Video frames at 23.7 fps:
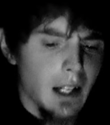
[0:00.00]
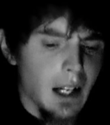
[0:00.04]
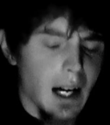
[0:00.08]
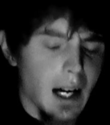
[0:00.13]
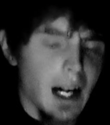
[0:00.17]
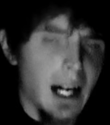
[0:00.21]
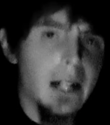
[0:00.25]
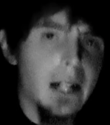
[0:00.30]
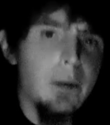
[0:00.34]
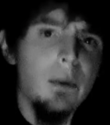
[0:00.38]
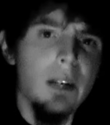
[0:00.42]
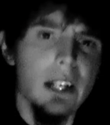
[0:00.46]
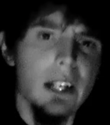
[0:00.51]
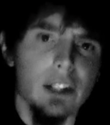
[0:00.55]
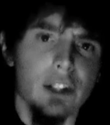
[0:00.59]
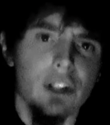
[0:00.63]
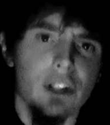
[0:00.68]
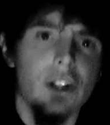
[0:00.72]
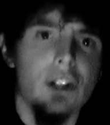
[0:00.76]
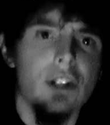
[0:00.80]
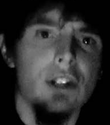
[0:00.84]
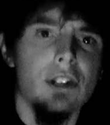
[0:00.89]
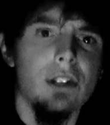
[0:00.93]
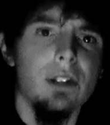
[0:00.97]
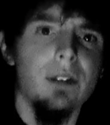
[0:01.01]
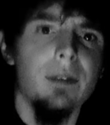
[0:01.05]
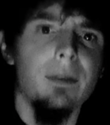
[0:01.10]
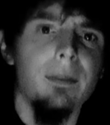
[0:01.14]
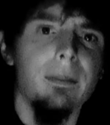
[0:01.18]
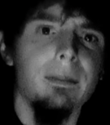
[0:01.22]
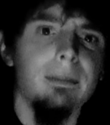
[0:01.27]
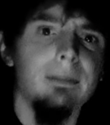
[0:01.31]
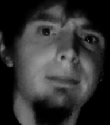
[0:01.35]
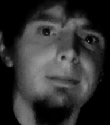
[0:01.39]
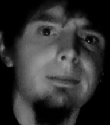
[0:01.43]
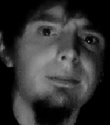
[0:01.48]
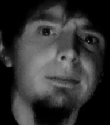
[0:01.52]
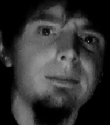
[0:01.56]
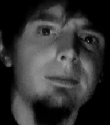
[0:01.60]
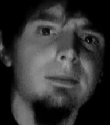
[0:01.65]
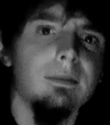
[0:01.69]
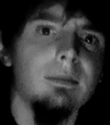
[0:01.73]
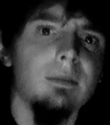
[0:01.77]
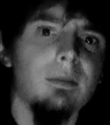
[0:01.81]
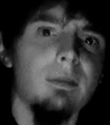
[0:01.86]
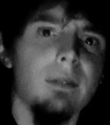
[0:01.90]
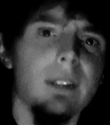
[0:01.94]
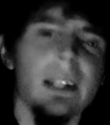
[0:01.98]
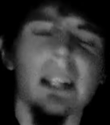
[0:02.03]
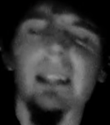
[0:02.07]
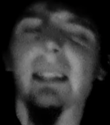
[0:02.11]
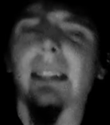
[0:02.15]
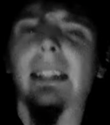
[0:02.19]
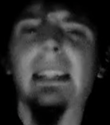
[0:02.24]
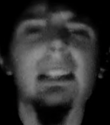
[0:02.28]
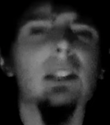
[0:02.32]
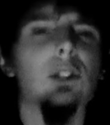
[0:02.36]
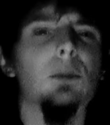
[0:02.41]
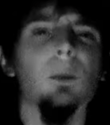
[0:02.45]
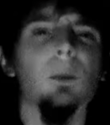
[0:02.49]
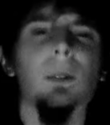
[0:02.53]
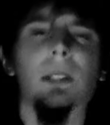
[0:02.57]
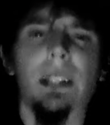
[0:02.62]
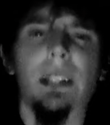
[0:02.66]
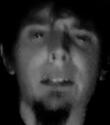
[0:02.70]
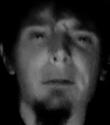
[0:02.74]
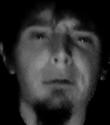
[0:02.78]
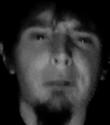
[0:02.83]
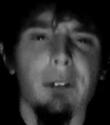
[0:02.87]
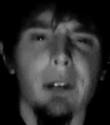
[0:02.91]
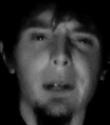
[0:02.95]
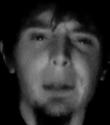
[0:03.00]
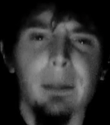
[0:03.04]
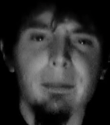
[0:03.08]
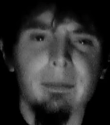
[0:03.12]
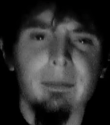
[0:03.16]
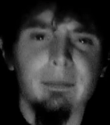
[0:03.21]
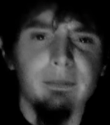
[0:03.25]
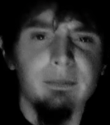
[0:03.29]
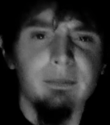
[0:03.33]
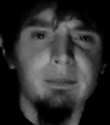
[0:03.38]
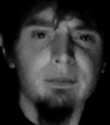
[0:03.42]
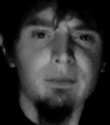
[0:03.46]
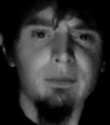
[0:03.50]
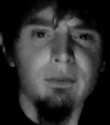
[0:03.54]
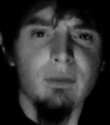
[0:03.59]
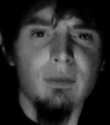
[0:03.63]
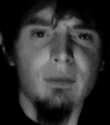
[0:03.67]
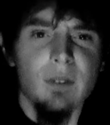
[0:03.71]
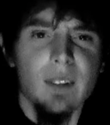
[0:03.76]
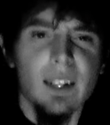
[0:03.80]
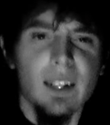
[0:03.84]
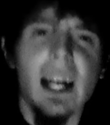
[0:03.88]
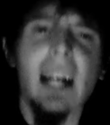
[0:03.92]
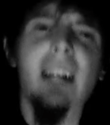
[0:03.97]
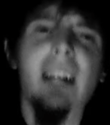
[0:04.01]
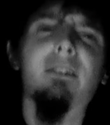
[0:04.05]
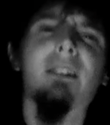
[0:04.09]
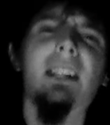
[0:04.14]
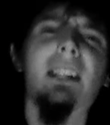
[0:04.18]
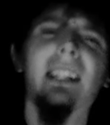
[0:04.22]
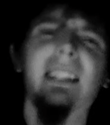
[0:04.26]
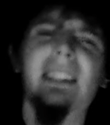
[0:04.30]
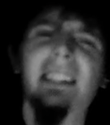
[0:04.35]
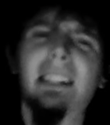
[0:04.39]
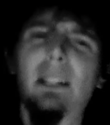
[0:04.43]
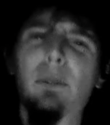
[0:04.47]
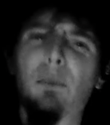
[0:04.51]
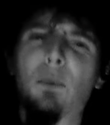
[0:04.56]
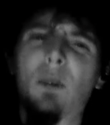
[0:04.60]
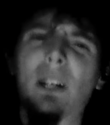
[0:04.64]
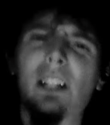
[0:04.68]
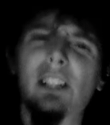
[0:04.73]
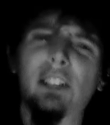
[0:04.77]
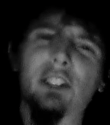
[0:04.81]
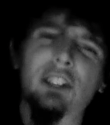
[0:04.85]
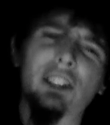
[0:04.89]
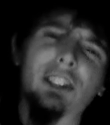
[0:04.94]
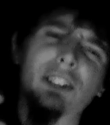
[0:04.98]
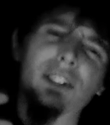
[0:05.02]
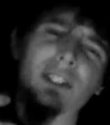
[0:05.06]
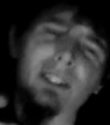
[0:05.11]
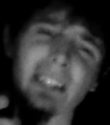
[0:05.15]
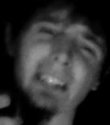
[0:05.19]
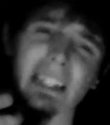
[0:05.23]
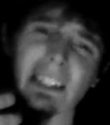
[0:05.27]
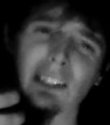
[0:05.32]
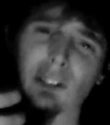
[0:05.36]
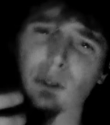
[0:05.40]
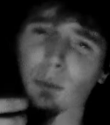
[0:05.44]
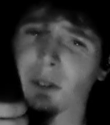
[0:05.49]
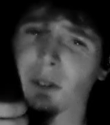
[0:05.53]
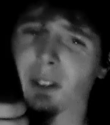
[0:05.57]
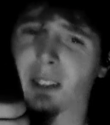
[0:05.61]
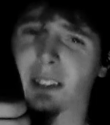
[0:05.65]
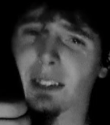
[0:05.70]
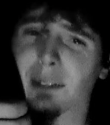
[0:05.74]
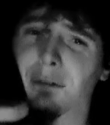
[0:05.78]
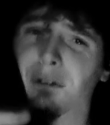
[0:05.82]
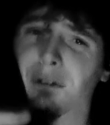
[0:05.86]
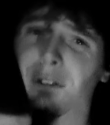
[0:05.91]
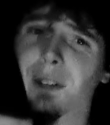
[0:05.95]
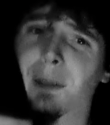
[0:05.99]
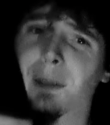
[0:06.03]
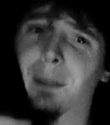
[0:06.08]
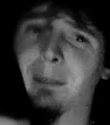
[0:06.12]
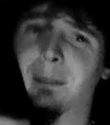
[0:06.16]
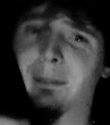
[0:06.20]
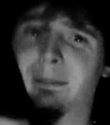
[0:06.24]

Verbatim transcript: I wish that things were different. I really wish things were different.